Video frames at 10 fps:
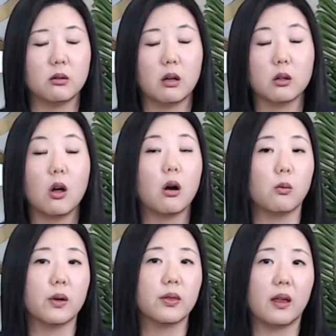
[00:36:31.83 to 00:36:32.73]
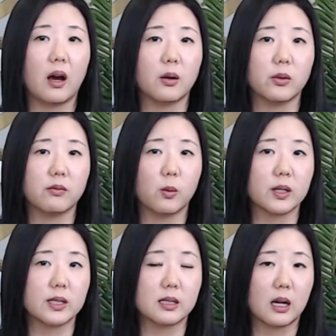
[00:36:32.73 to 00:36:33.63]
along with the
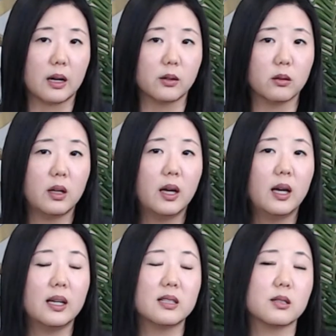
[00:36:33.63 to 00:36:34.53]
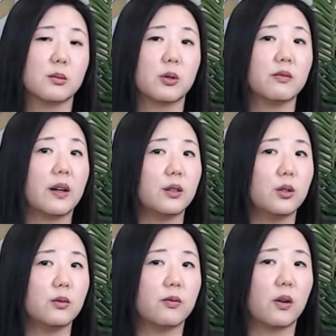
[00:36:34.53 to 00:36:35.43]
I-140 denial. It doesn't prevent
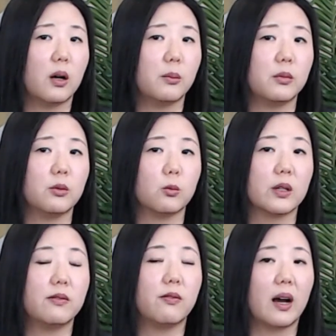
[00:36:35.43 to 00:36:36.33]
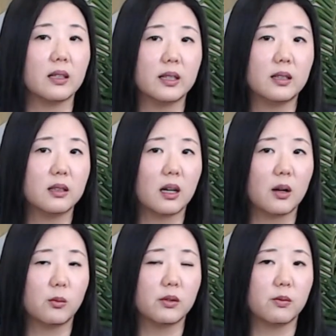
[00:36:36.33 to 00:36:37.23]
you from refiling the
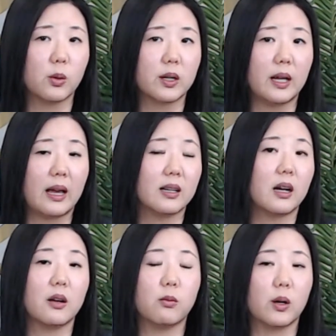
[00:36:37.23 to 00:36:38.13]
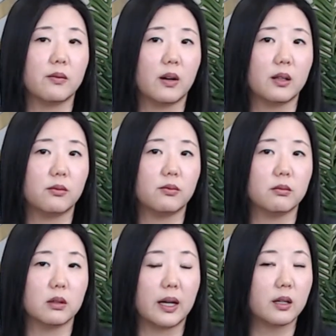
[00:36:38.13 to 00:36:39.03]
I-140 and I-485
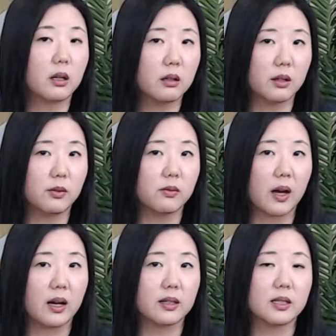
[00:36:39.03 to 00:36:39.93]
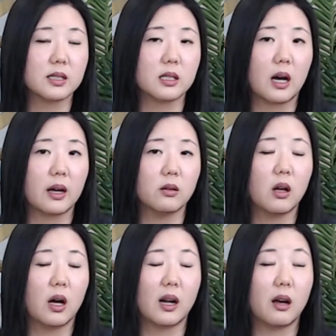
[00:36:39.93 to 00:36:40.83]
later if you've had a denial
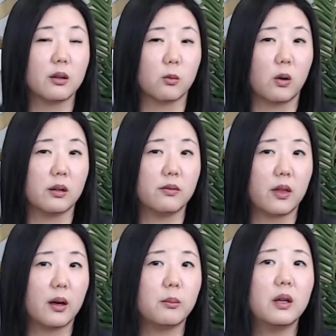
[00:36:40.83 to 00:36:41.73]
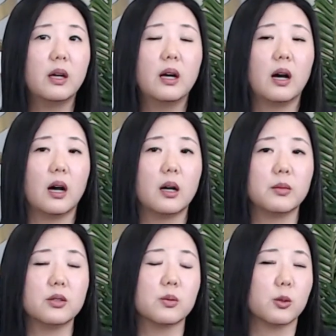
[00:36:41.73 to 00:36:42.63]
on either one of them.
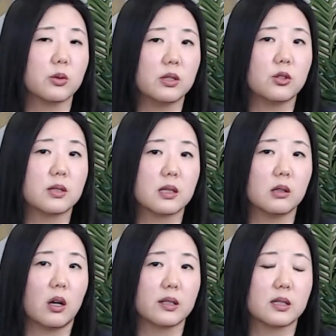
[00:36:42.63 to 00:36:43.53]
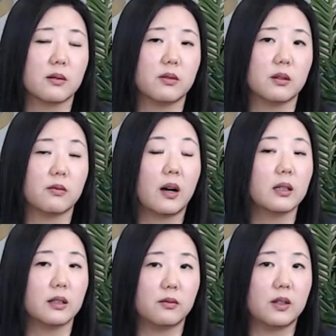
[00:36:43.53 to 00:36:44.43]
It's mostly just the loss of the
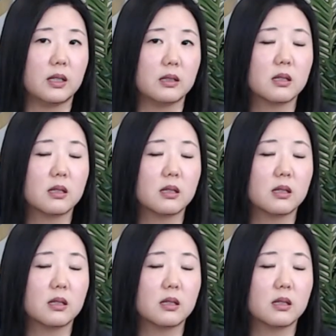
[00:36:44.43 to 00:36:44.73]
filing fees